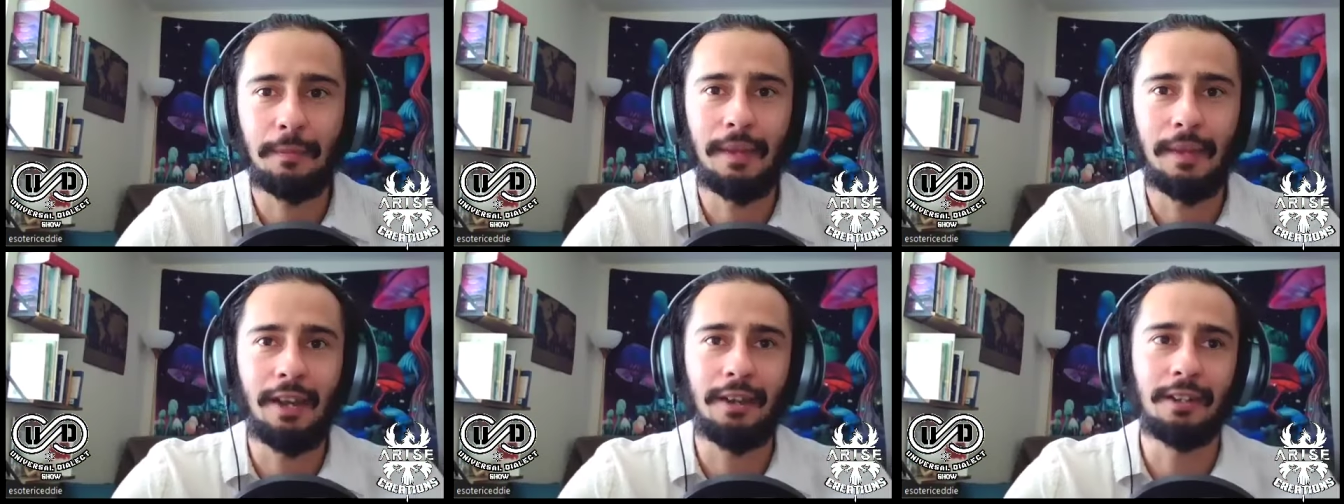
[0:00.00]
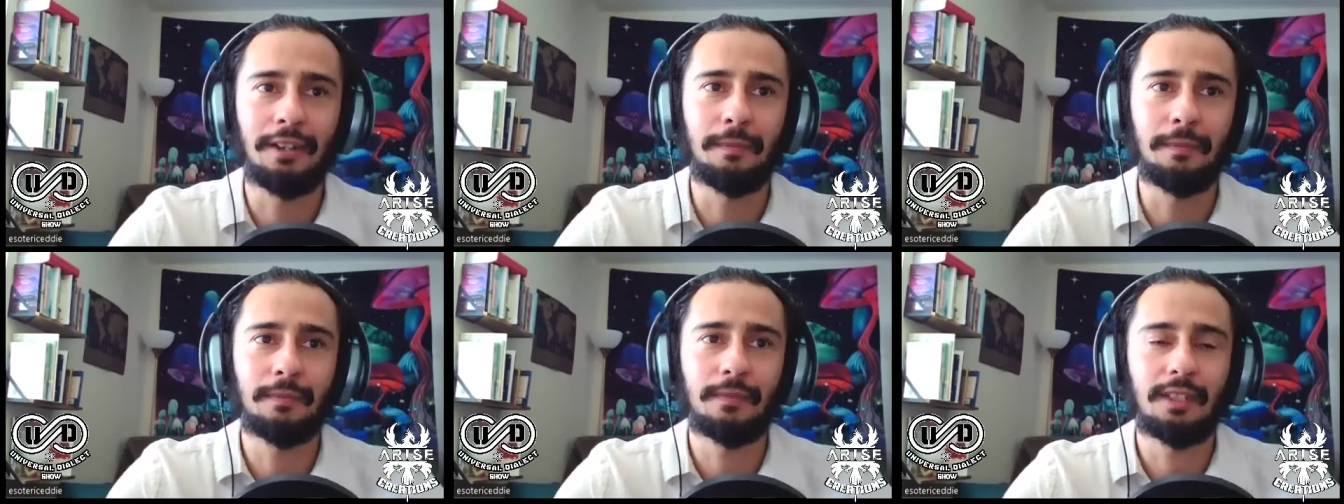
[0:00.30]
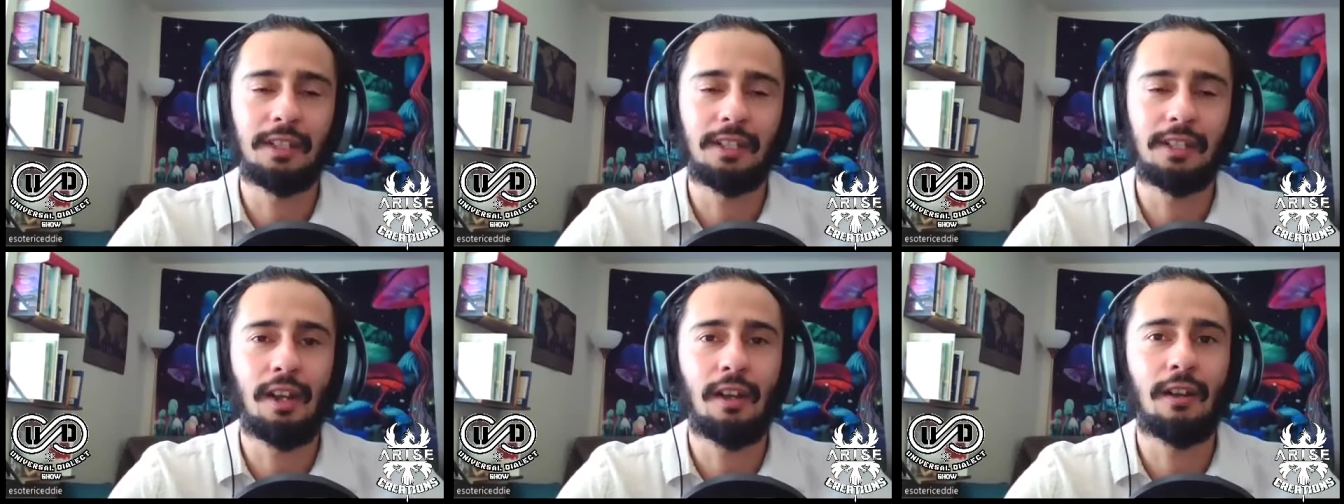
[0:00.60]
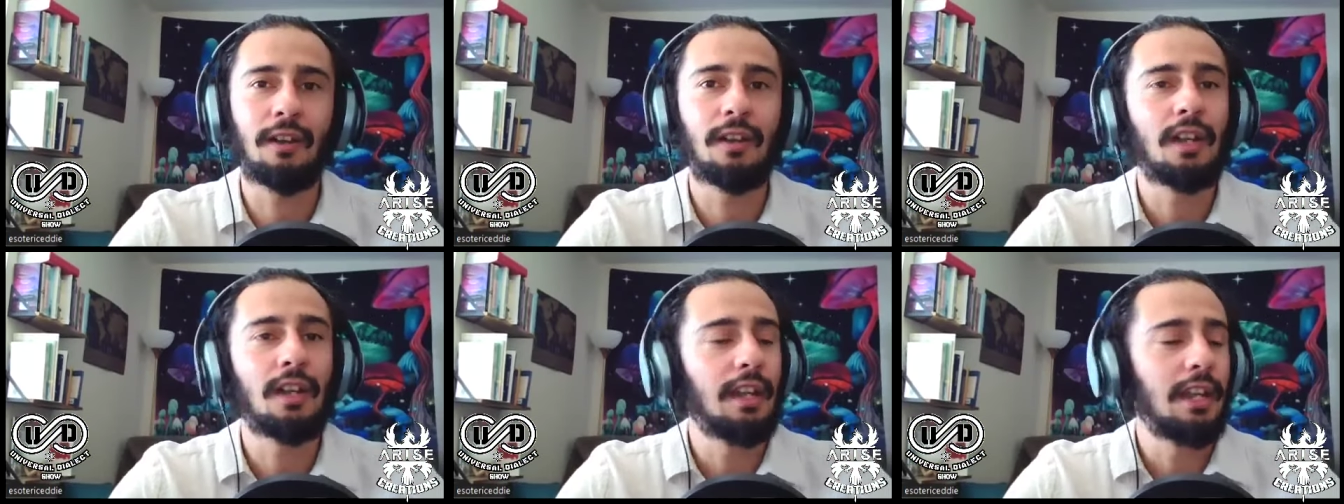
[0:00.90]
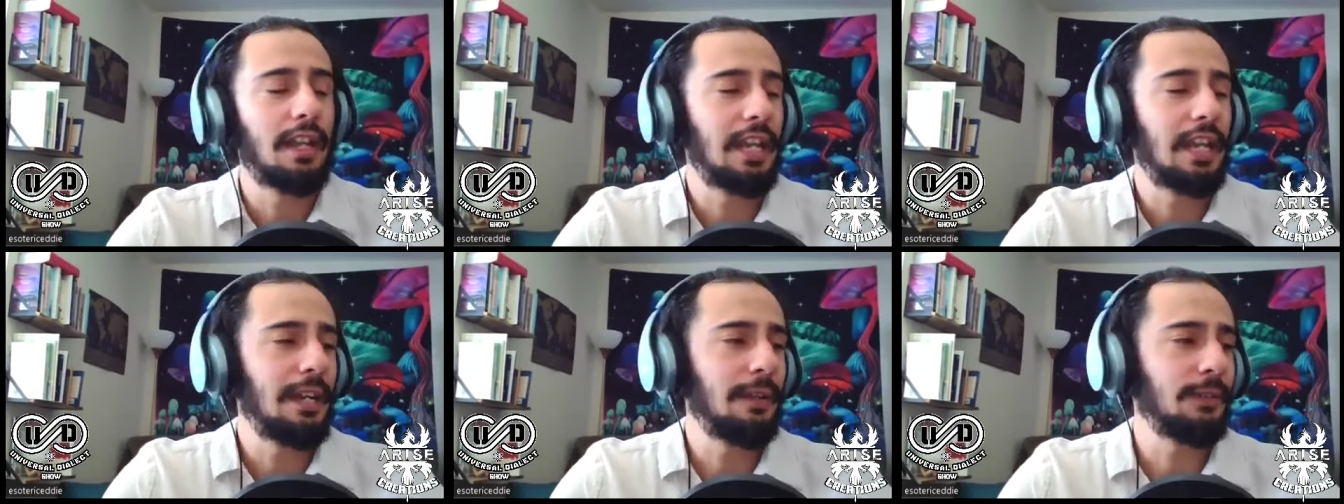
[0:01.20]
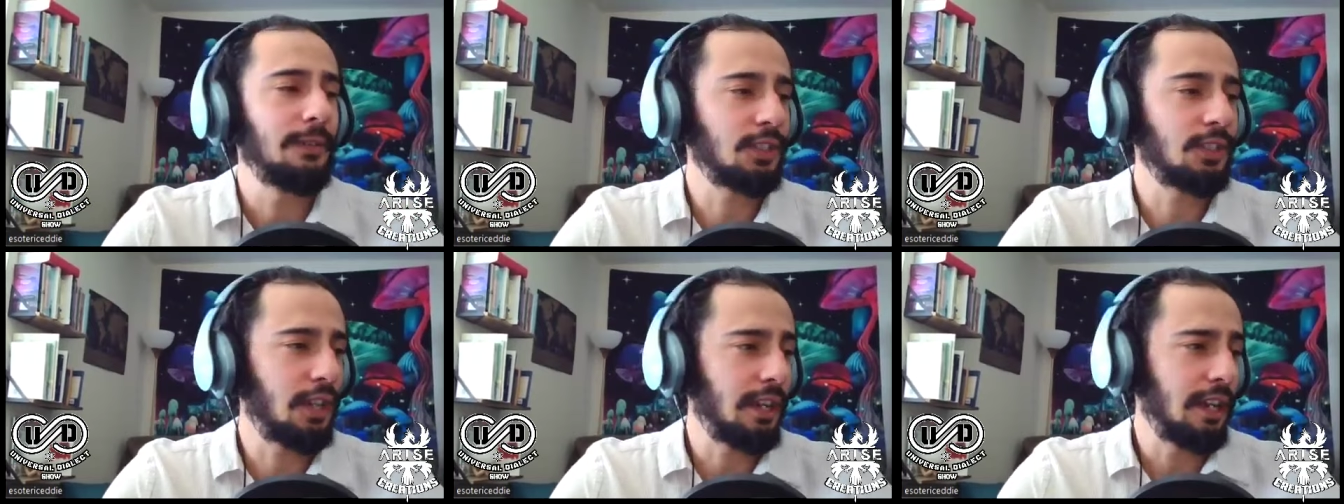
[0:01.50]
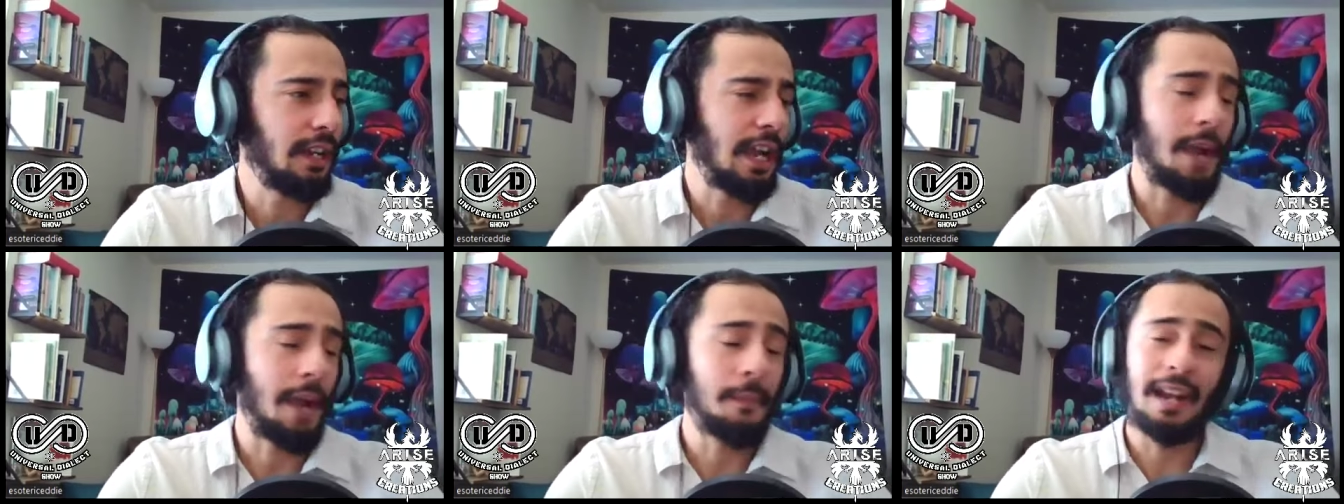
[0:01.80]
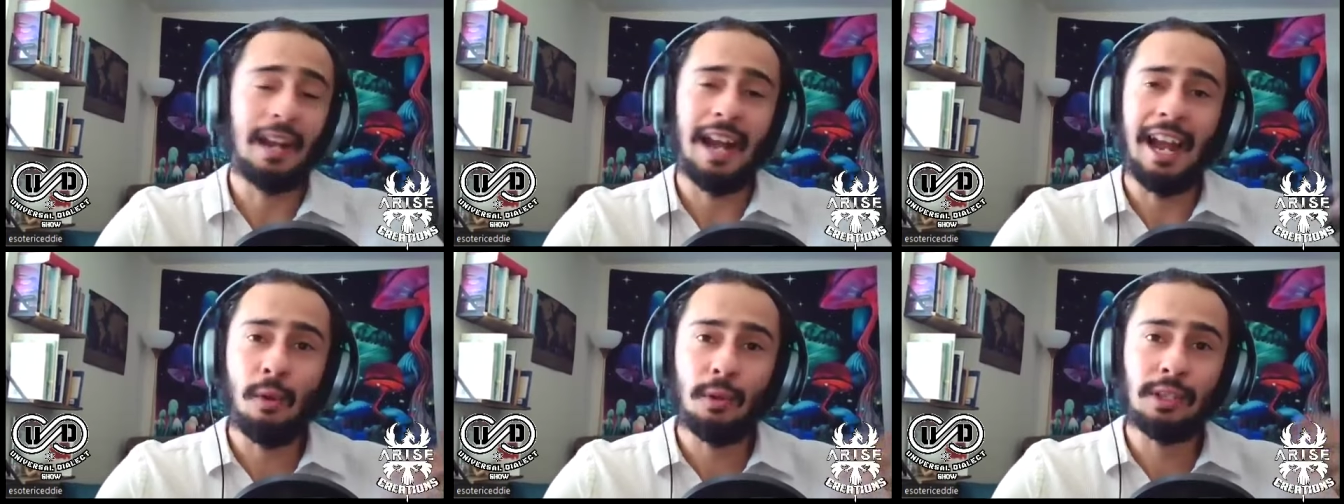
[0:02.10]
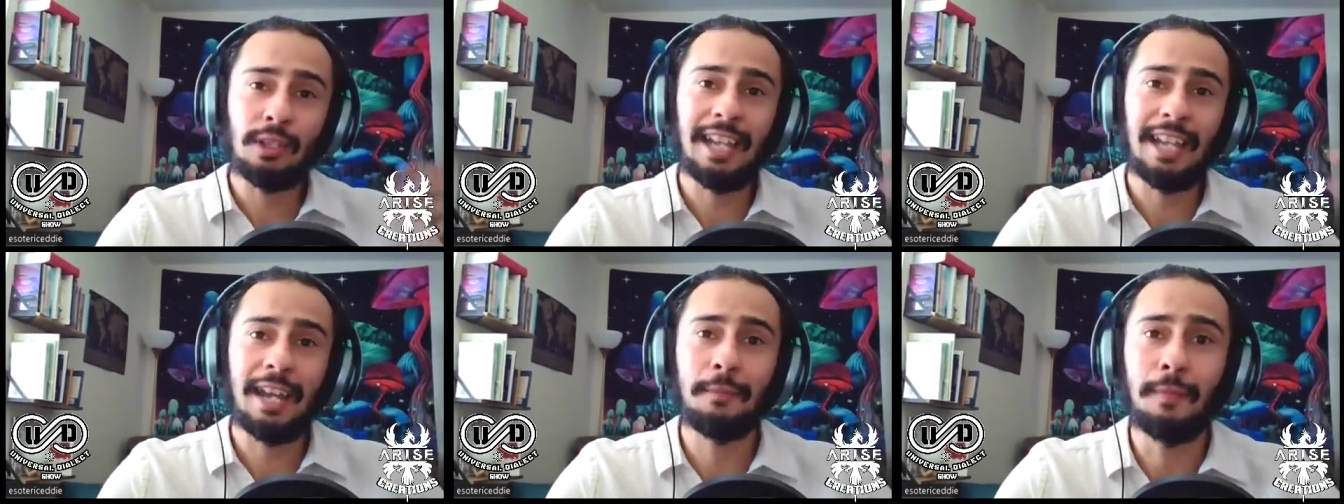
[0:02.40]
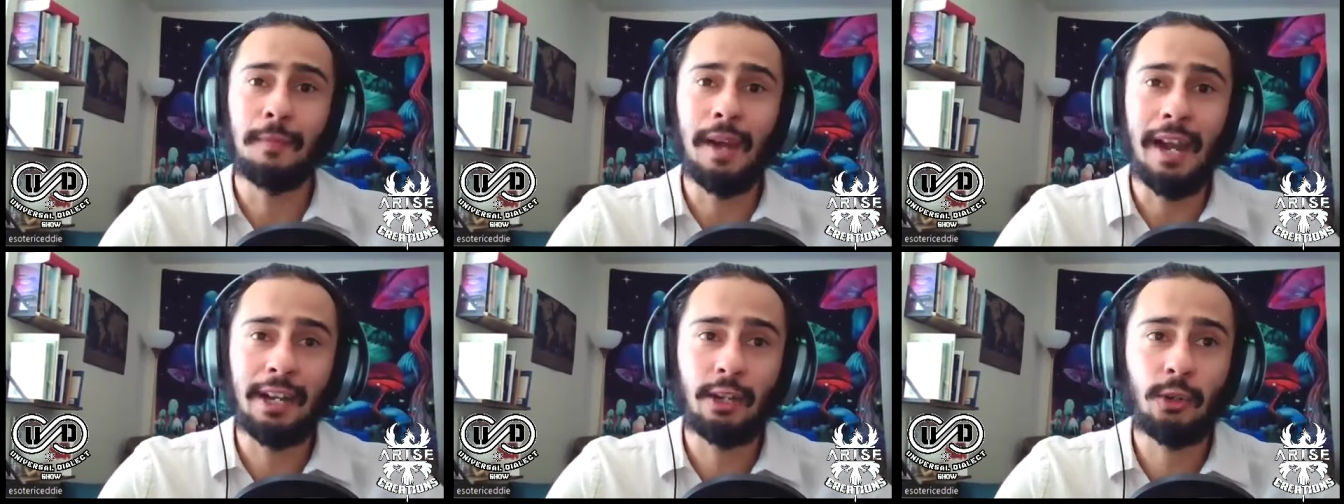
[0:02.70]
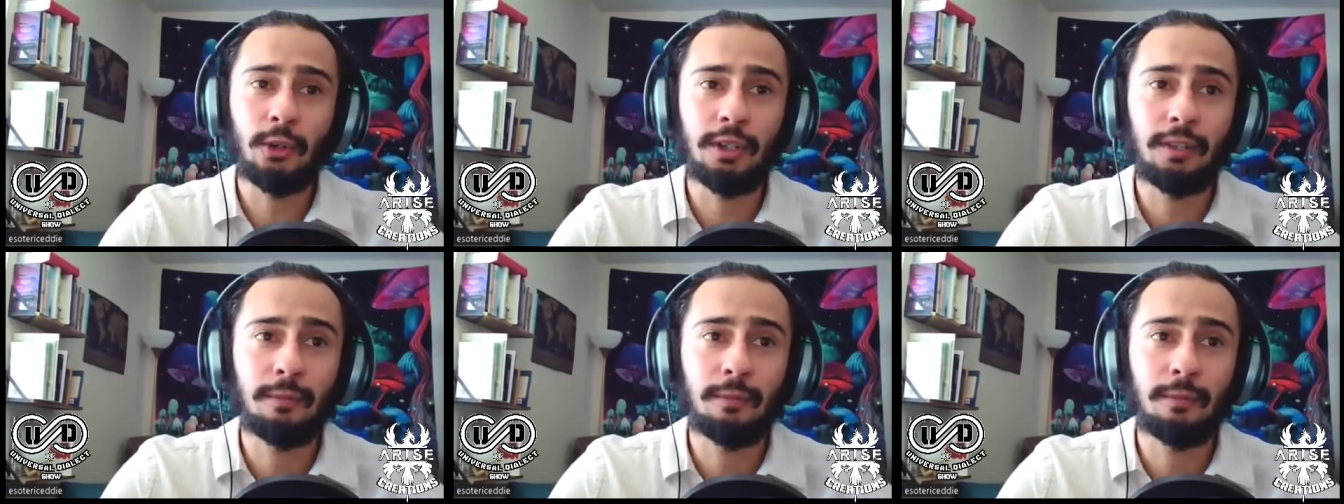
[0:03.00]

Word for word: about him. You know, so I mean, I always had my